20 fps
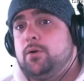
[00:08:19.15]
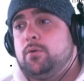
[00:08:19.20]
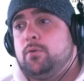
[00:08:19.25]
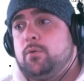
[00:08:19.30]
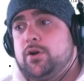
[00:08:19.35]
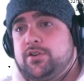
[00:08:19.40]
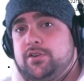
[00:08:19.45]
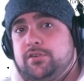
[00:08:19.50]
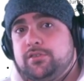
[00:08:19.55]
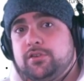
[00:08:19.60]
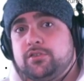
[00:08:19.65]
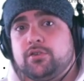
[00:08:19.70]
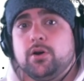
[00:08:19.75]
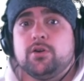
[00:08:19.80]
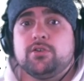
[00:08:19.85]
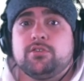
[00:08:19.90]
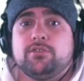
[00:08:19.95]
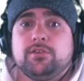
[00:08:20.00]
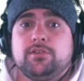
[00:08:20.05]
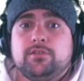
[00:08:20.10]
which is
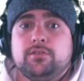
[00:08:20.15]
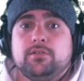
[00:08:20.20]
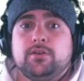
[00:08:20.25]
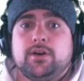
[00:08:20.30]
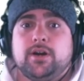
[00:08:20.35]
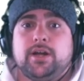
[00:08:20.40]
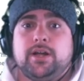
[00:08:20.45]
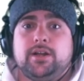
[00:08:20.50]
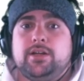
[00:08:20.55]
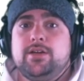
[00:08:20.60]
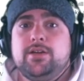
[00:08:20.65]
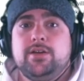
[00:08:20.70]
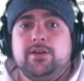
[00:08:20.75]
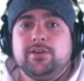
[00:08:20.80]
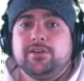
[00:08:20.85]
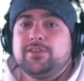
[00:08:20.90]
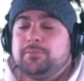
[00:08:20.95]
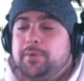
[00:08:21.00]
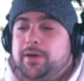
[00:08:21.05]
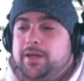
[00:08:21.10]
atrocious, right?
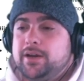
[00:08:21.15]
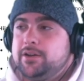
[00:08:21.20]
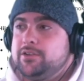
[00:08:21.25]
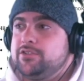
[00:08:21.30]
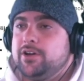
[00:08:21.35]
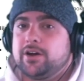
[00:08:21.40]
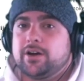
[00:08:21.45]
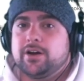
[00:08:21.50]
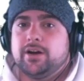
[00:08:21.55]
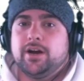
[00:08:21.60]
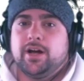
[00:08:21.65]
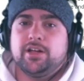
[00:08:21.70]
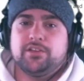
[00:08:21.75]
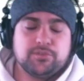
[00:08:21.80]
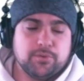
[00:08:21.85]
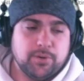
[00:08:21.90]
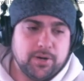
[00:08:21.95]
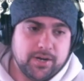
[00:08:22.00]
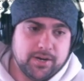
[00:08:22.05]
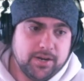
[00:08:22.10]
You just made a juggernaut
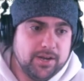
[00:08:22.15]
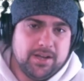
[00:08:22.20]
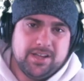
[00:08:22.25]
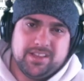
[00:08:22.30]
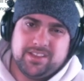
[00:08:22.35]
squad.